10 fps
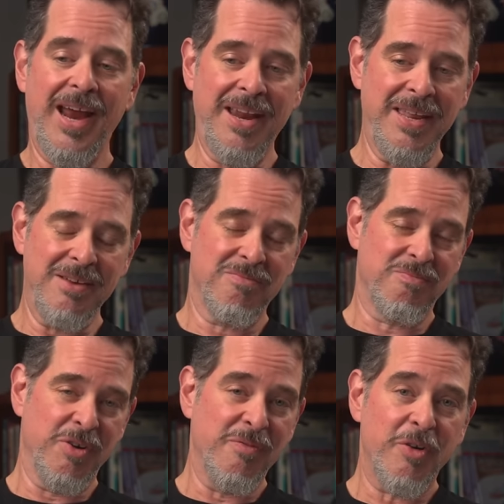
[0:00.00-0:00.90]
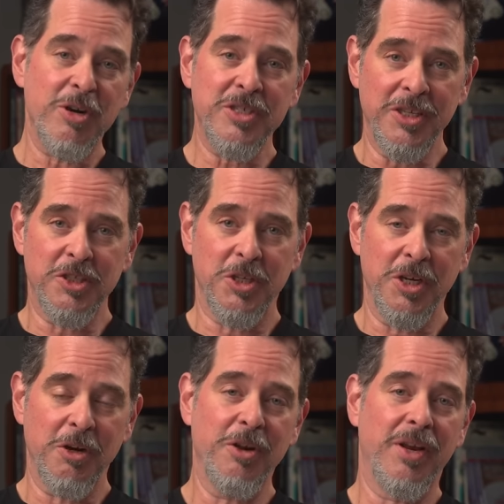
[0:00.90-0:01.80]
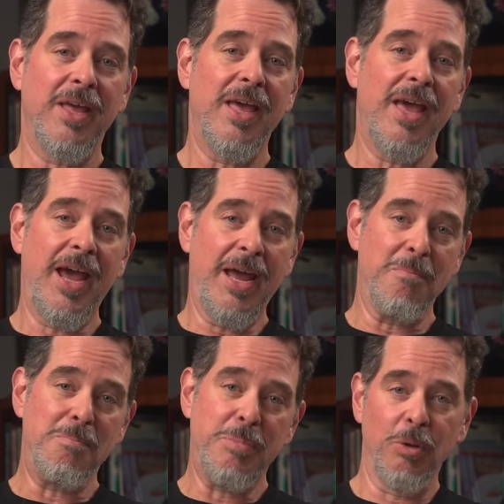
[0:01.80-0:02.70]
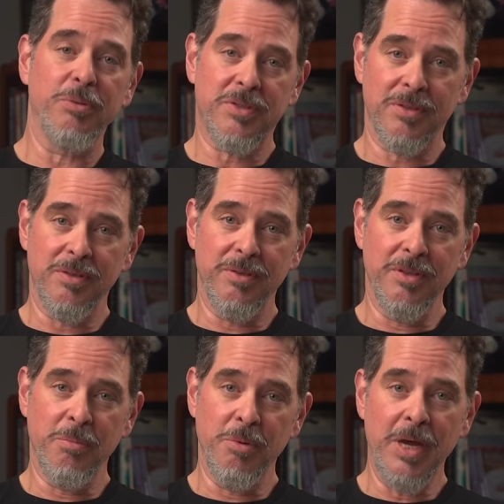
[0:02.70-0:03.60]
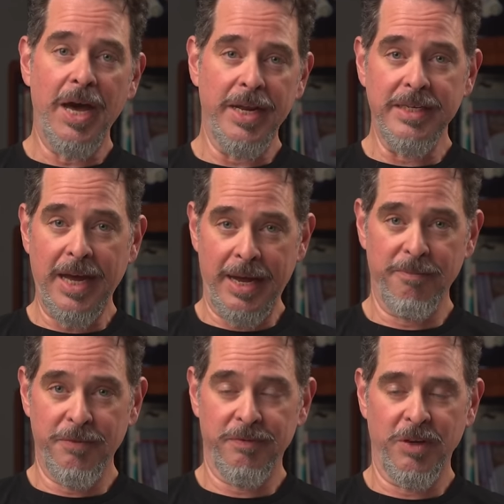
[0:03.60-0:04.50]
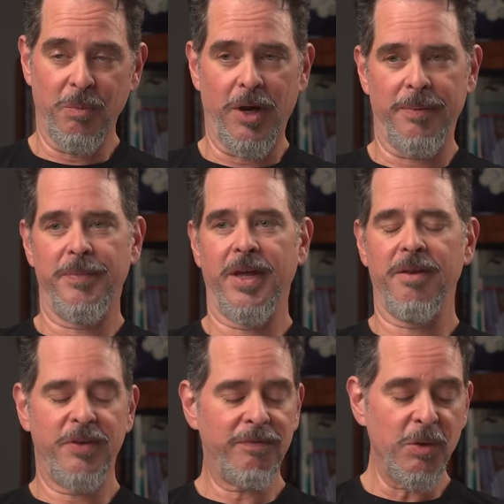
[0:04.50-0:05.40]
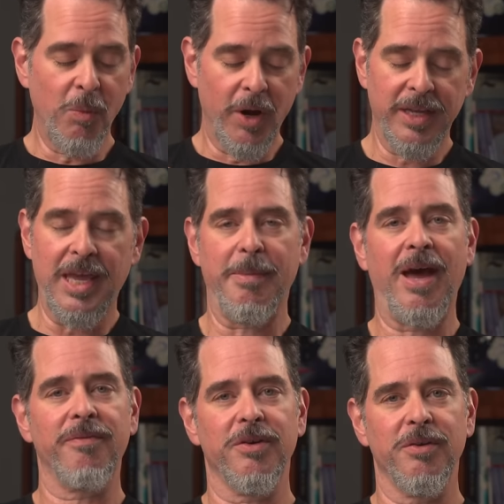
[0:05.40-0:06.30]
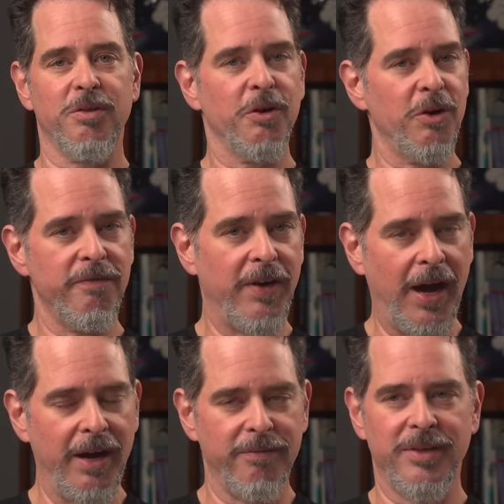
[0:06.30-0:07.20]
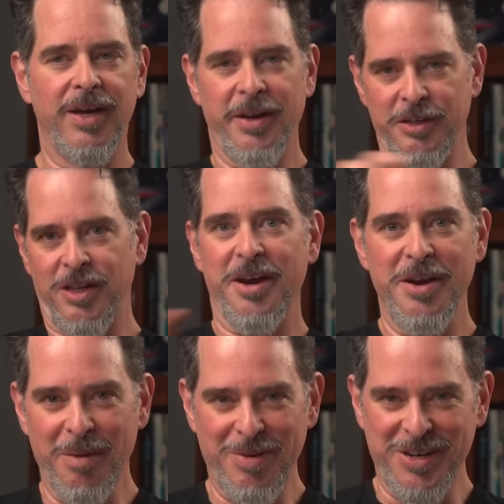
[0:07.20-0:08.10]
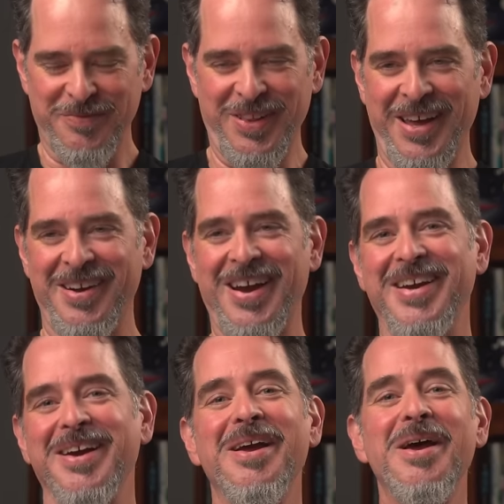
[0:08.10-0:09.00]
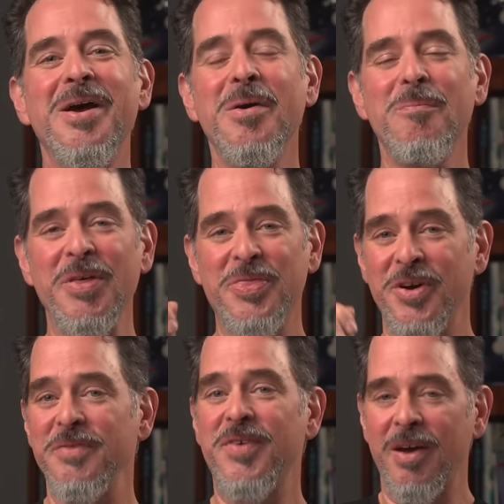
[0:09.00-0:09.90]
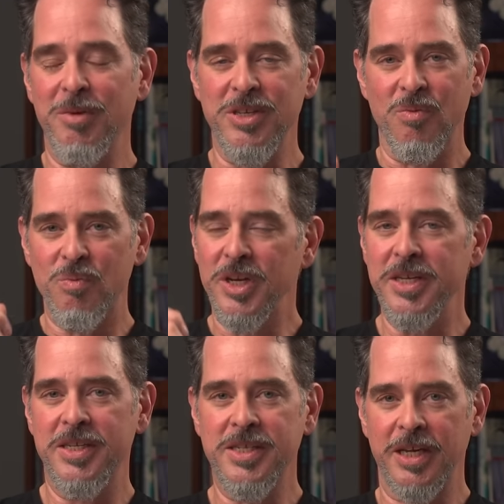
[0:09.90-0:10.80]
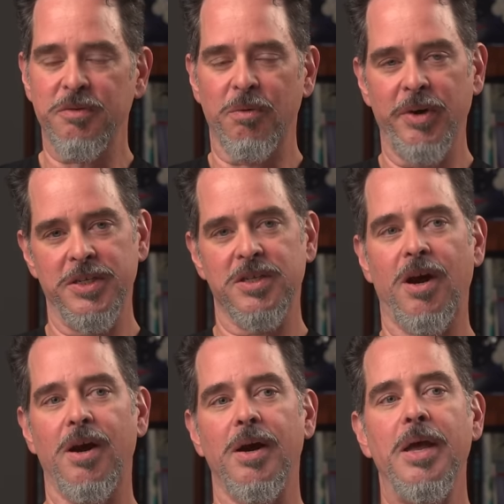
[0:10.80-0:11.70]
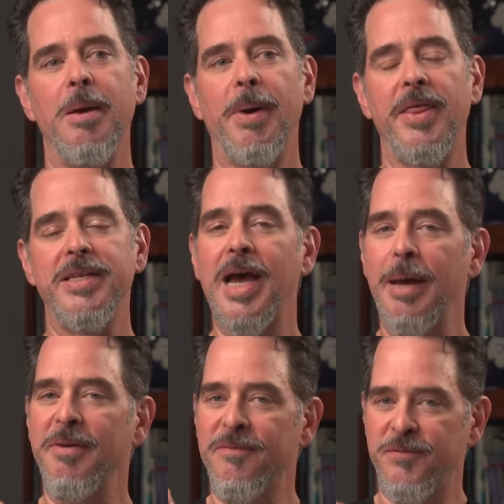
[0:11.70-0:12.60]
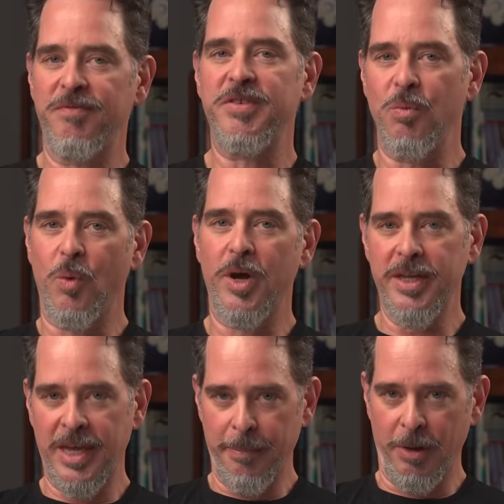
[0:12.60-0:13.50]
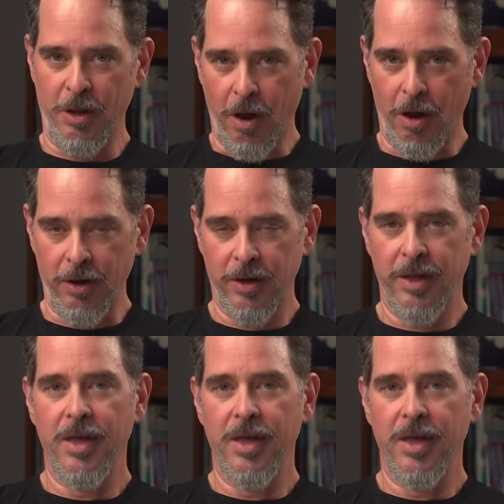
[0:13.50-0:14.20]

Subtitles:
and they reverse engineered it and built the Bugatti Type 51. Now, the 51 came after the 35. And there's a lot of numbers flying around here. But 35 was a really successful race car. By the time the 51 came along,